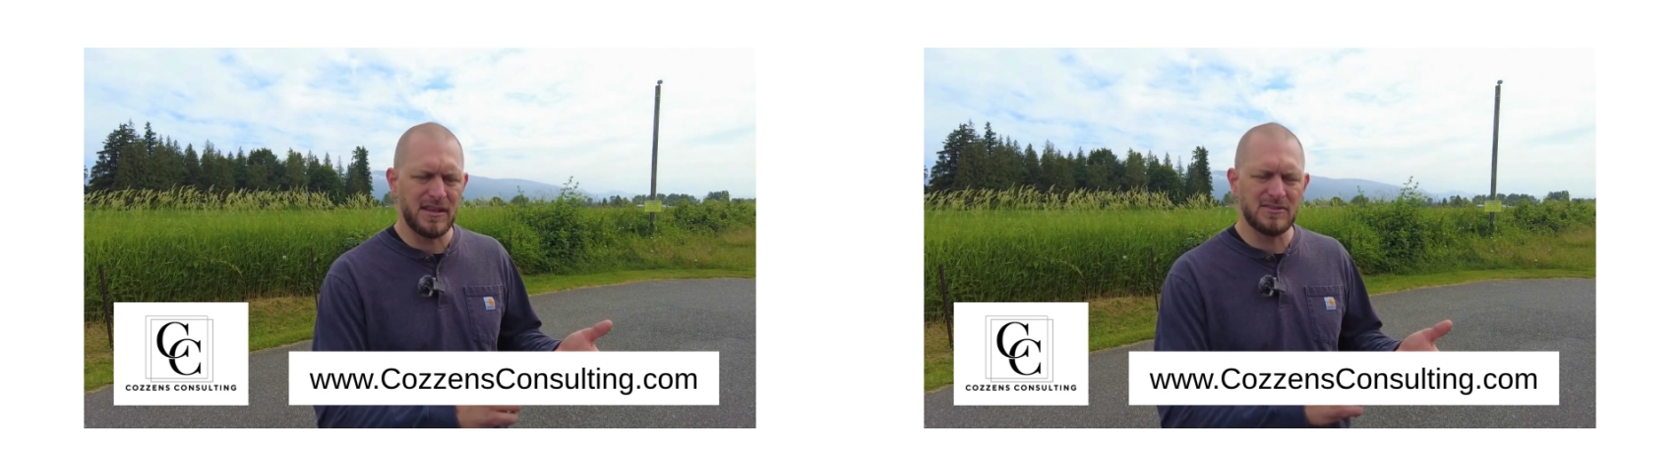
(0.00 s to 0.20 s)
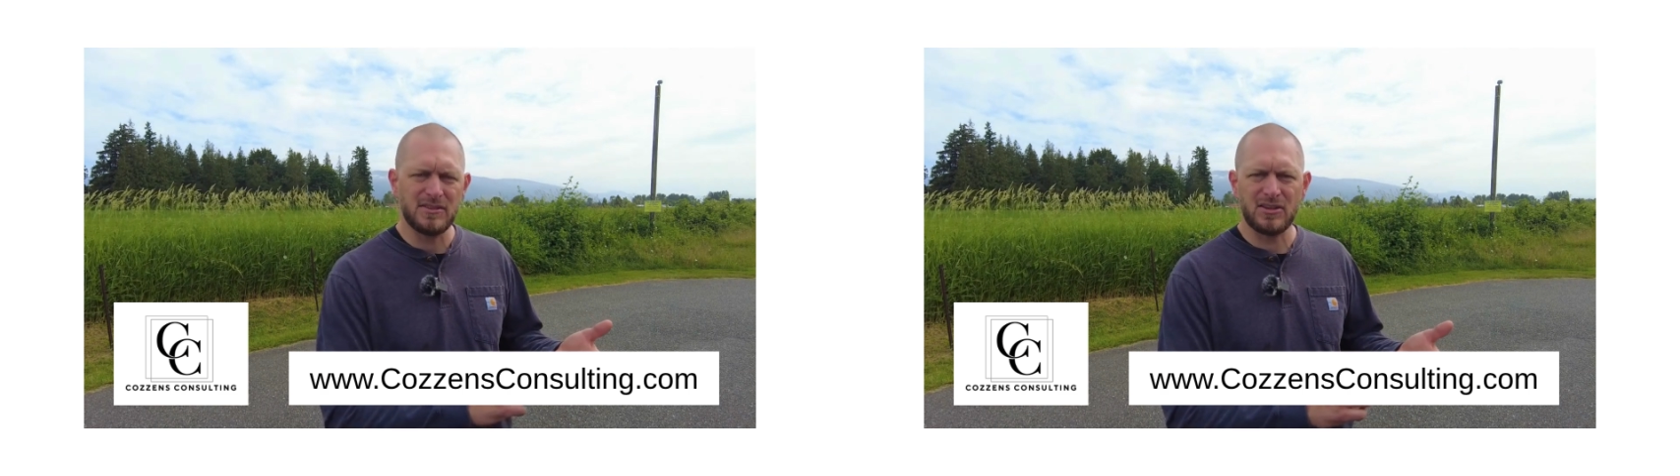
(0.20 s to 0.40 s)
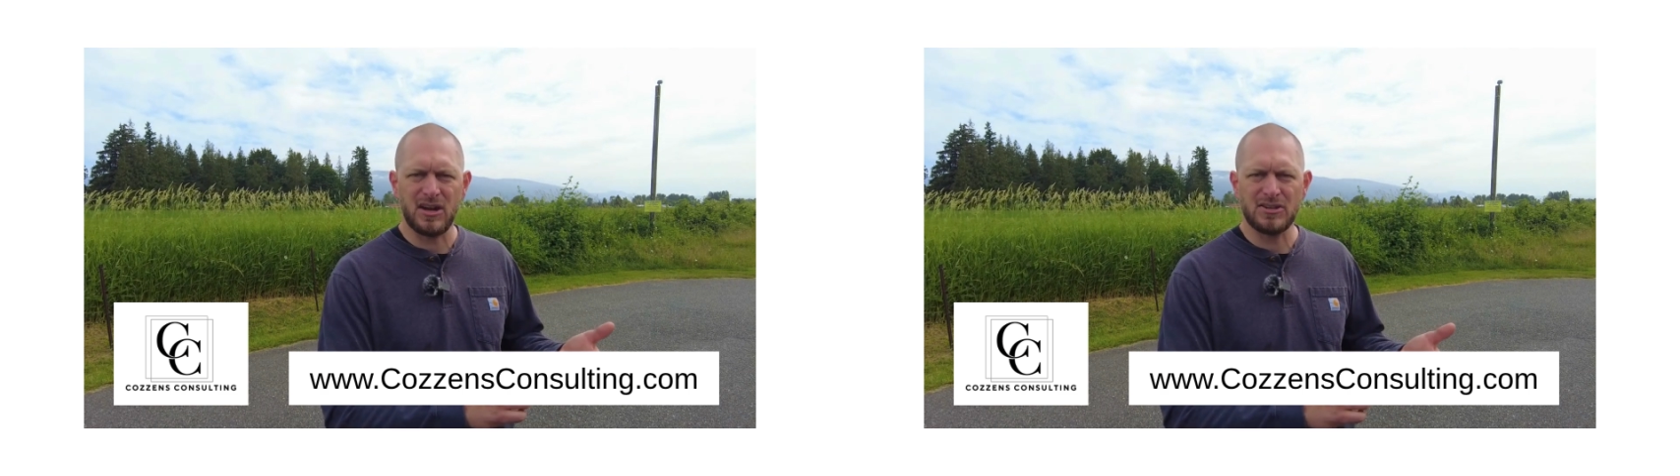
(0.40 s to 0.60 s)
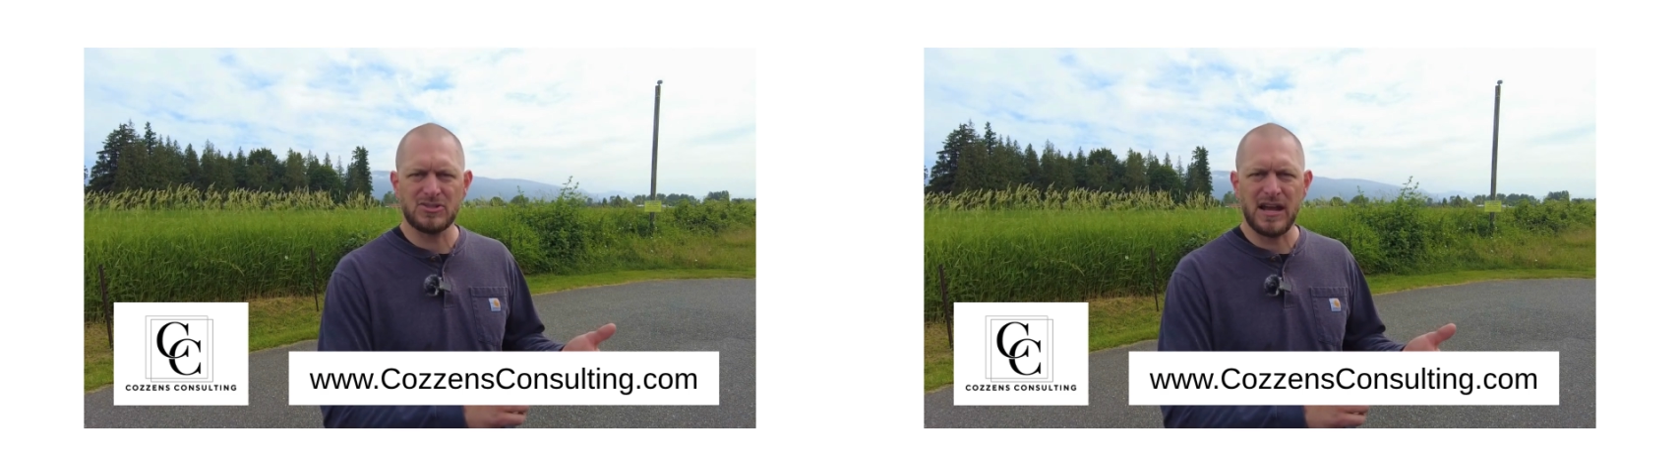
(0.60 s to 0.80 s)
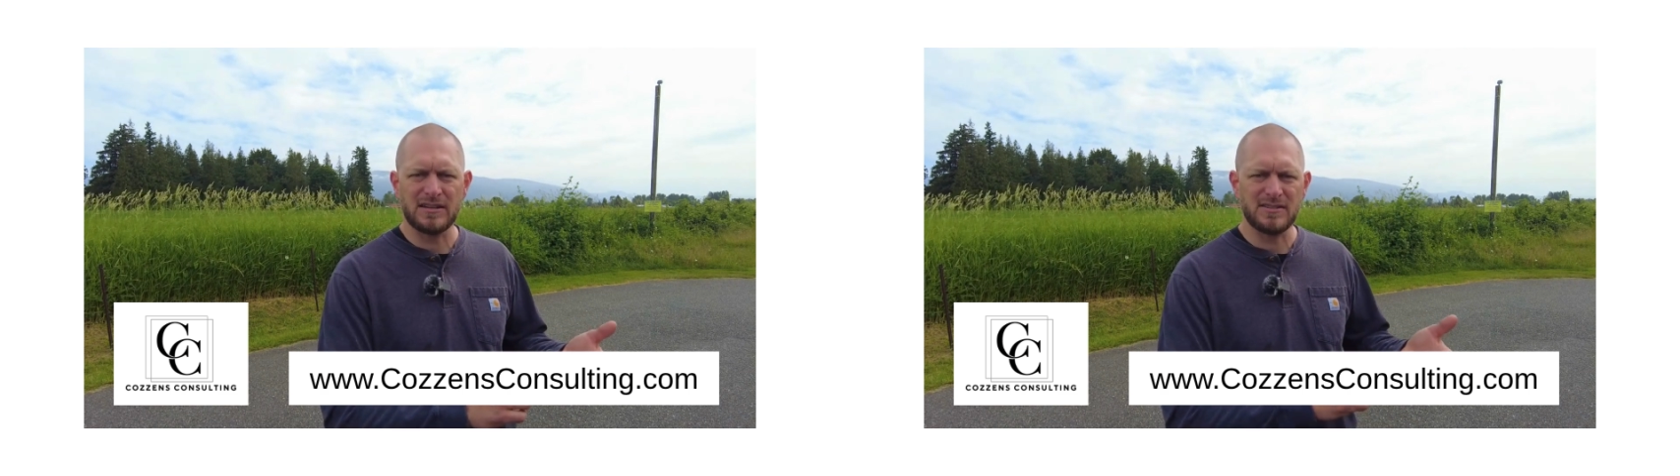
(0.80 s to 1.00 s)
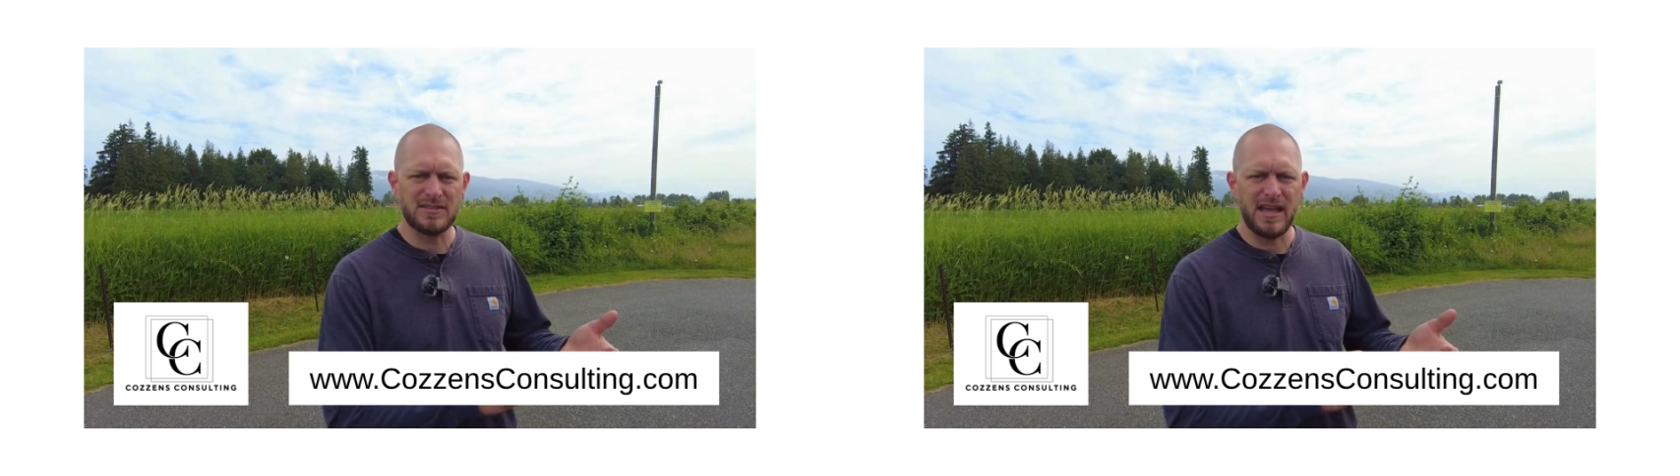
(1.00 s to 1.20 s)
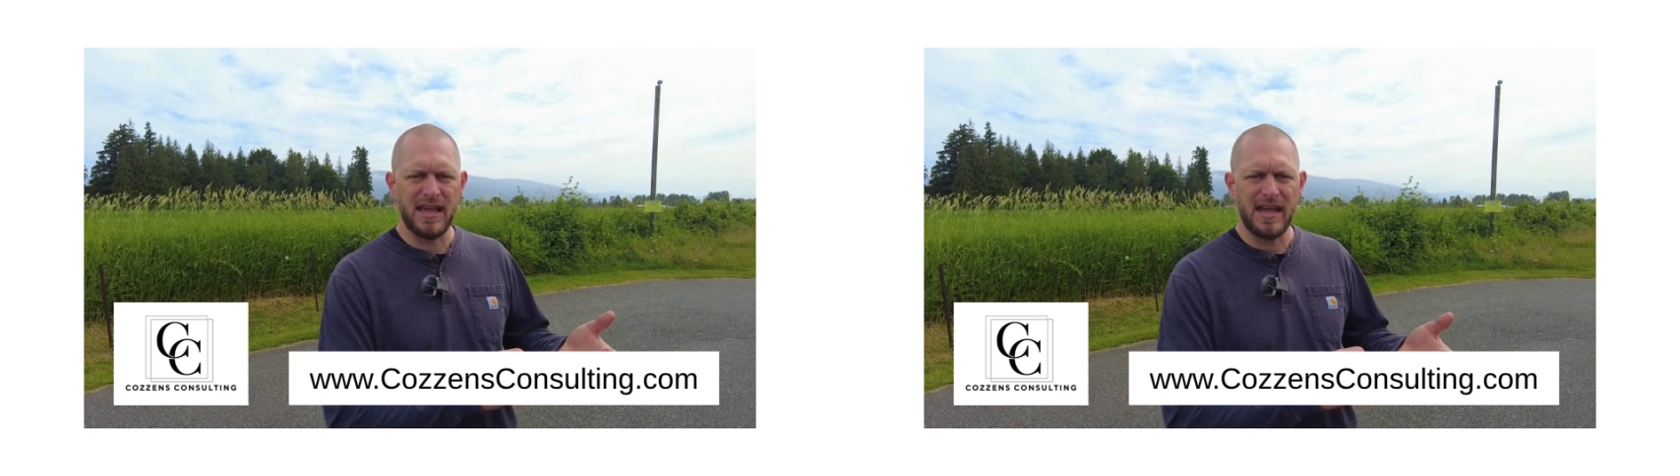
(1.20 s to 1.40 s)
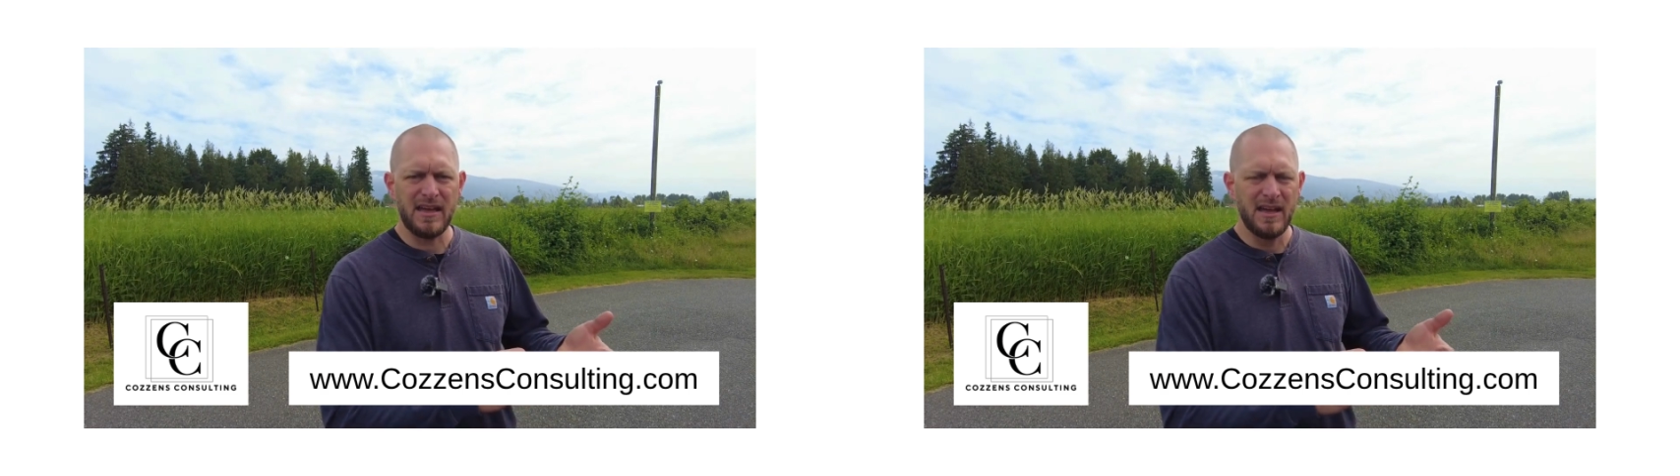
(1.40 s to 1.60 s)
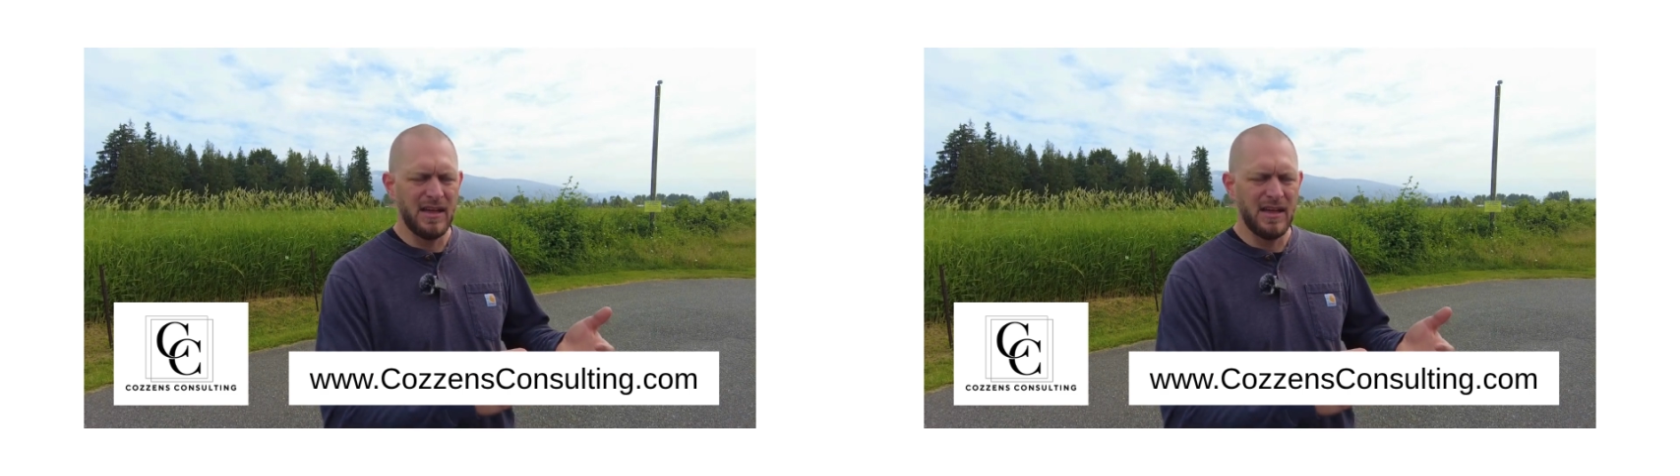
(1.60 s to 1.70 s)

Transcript: into the contract and say, hey,